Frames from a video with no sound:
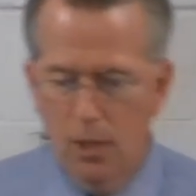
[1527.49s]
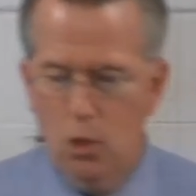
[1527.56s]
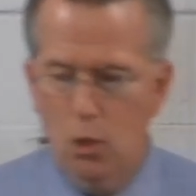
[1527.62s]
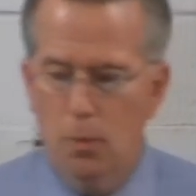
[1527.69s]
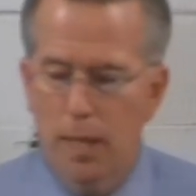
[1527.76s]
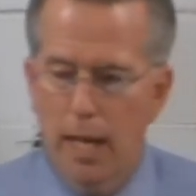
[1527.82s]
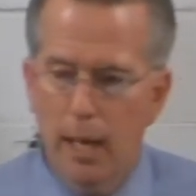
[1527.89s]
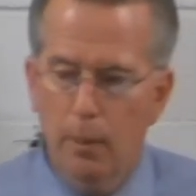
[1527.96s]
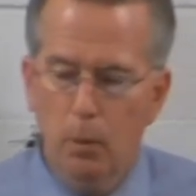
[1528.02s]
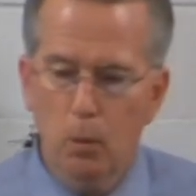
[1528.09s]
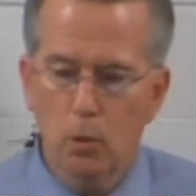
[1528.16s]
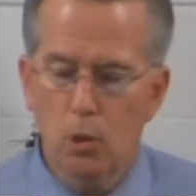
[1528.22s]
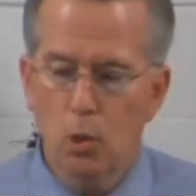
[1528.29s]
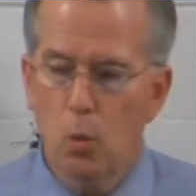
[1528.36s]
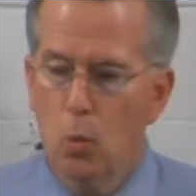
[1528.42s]
to be
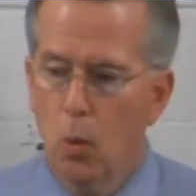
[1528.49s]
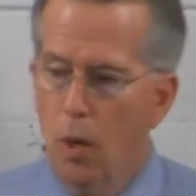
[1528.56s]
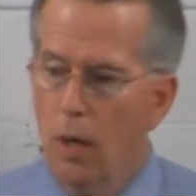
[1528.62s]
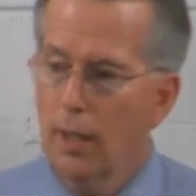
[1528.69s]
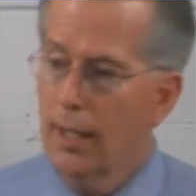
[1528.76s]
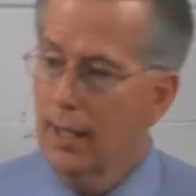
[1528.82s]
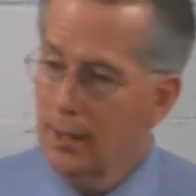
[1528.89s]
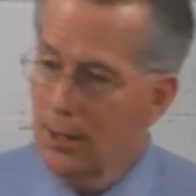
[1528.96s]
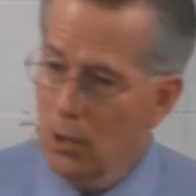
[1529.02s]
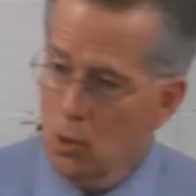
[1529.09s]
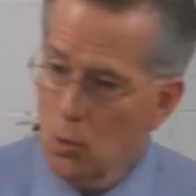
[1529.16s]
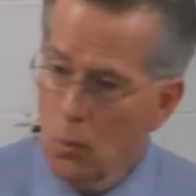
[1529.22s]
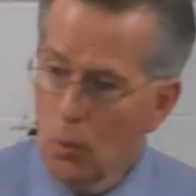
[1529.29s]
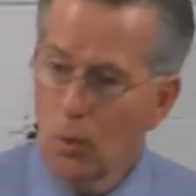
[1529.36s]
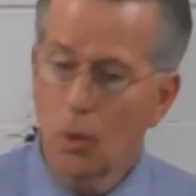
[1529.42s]
able to walk in
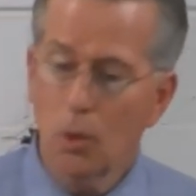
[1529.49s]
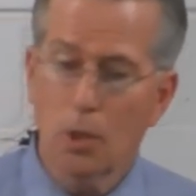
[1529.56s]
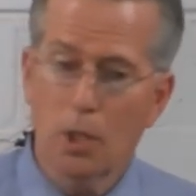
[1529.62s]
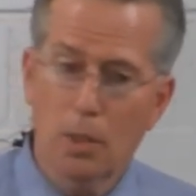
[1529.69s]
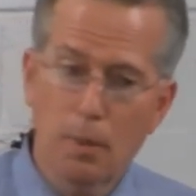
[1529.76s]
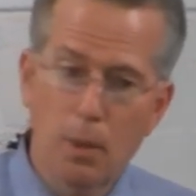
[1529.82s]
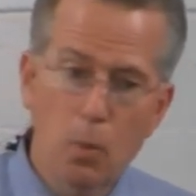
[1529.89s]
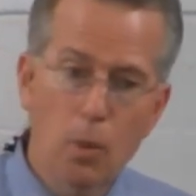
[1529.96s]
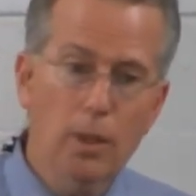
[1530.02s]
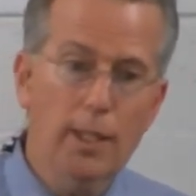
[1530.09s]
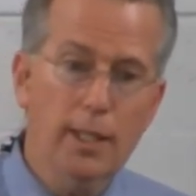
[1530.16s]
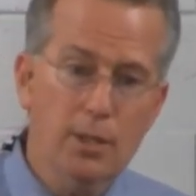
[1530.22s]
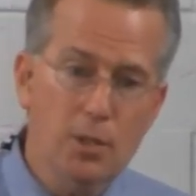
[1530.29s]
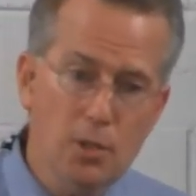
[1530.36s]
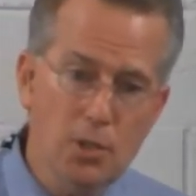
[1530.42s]
this world and to be
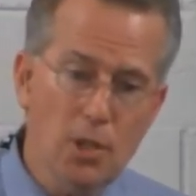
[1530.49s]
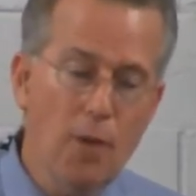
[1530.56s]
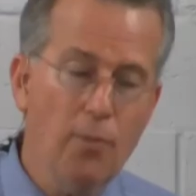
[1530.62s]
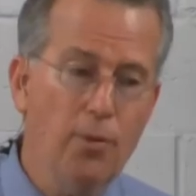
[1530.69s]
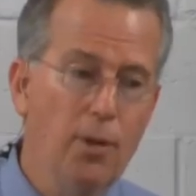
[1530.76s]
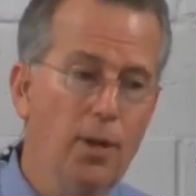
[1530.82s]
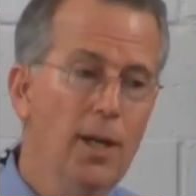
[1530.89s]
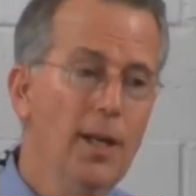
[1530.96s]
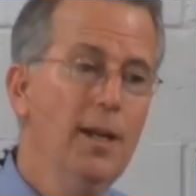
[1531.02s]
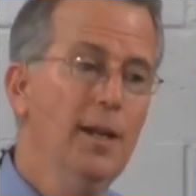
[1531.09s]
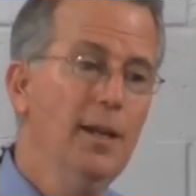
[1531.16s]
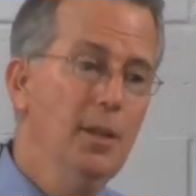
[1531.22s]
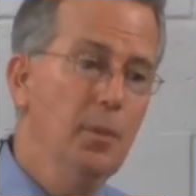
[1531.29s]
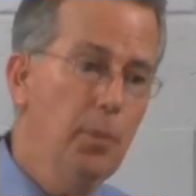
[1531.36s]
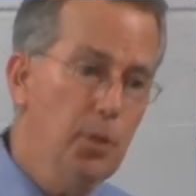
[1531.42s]
willing to suffer
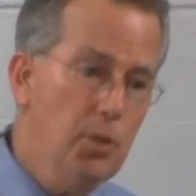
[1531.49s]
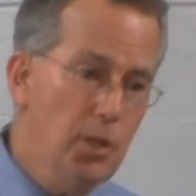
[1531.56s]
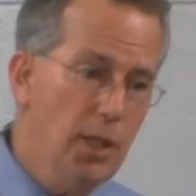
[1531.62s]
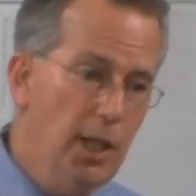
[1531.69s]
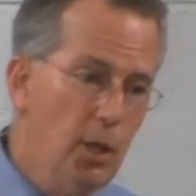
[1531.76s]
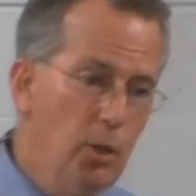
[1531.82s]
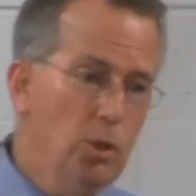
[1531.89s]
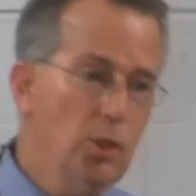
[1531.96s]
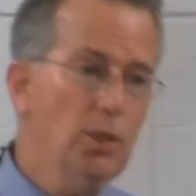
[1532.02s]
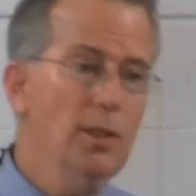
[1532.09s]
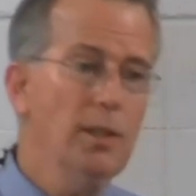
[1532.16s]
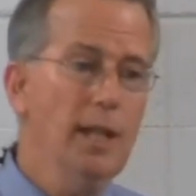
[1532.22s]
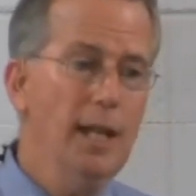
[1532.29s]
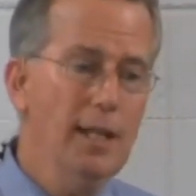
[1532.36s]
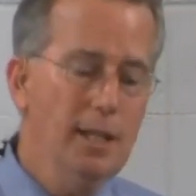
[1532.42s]
the
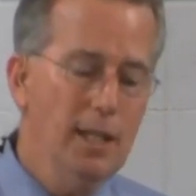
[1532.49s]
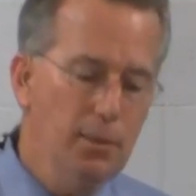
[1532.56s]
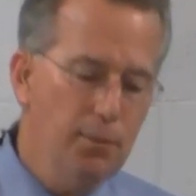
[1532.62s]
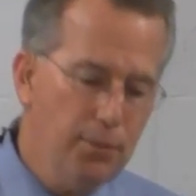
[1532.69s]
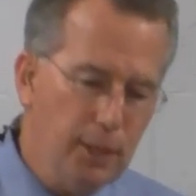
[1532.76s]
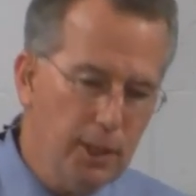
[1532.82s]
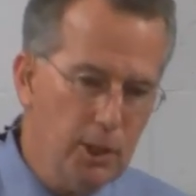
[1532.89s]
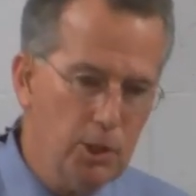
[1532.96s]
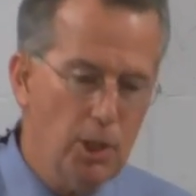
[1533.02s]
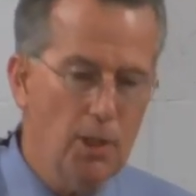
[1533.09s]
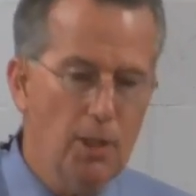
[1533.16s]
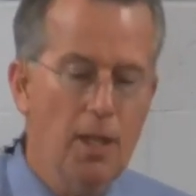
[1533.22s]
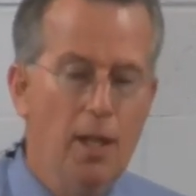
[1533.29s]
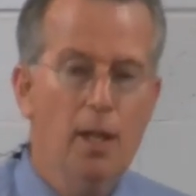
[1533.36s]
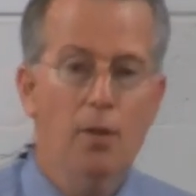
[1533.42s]
persecution and the
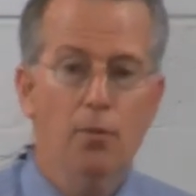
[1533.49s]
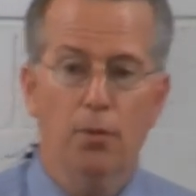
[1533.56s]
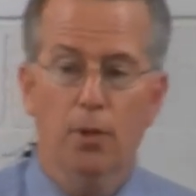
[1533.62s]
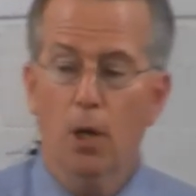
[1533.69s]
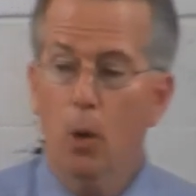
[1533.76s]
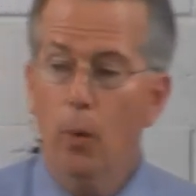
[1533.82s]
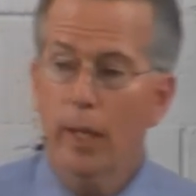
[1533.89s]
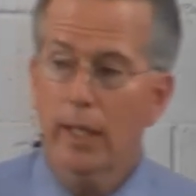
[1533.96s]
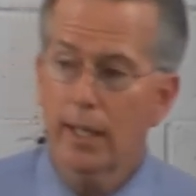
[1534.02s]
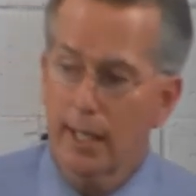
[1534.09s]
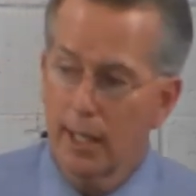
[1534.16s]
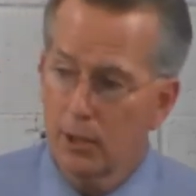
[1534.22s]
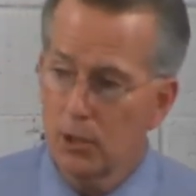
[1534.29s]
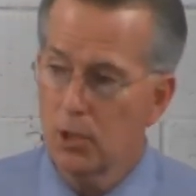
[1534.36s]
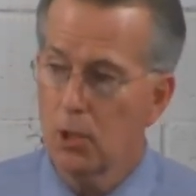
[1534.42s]
affliction for going
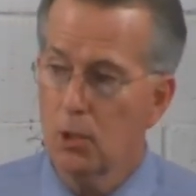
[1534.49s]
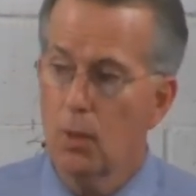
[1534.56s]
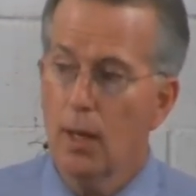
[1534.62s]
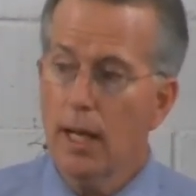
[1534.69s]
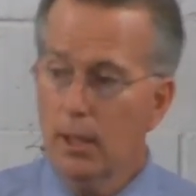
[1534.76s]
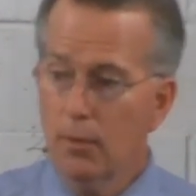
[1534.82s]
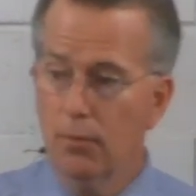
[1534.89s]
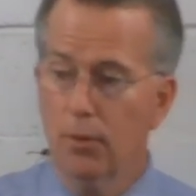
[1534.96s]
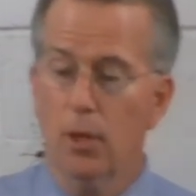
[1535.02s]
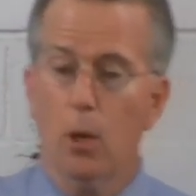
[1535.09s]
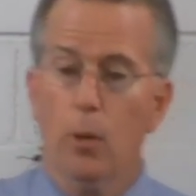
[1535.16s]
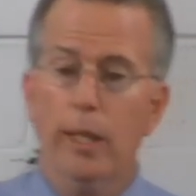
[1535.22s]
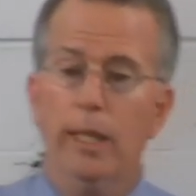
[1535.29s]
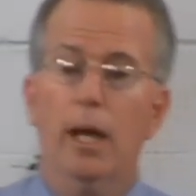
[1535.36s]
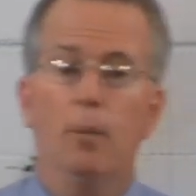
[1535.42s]
against the grain, for
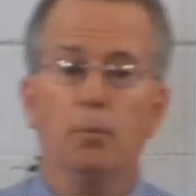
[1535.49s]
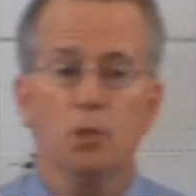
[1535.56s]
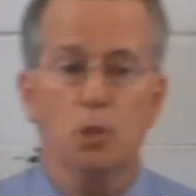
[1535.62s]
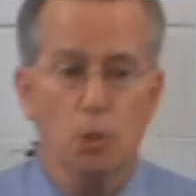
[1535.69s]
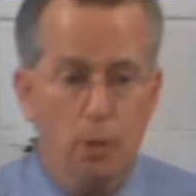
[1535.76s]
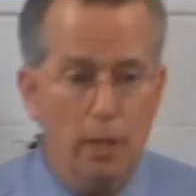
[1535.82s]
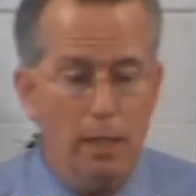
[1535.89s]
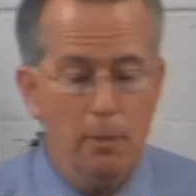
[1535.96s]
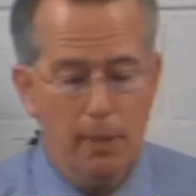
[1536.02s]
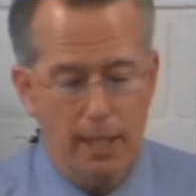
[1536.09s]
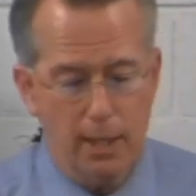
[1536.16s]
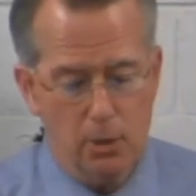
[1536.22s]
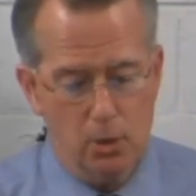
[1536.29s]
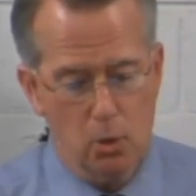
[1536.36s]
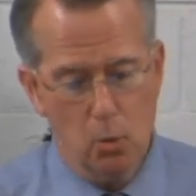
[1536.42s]
going upstream
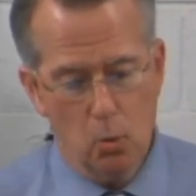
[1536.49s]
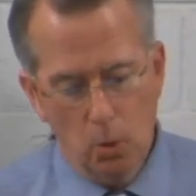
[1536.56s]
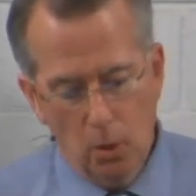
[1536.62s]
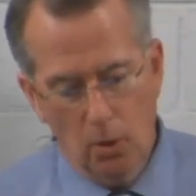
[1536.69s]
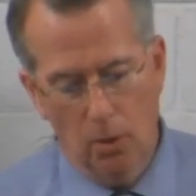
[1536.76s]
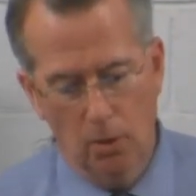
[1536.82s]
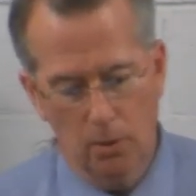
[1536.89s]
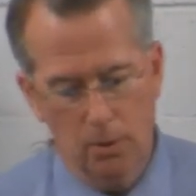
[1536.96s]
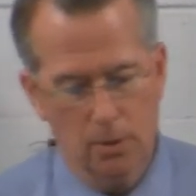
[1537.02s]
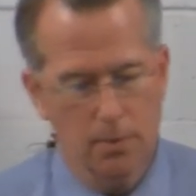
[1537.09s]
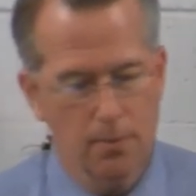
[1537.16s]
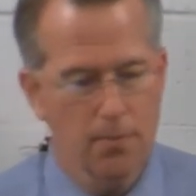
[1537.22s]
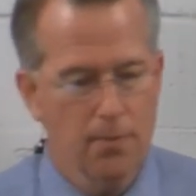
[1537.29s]
against the world.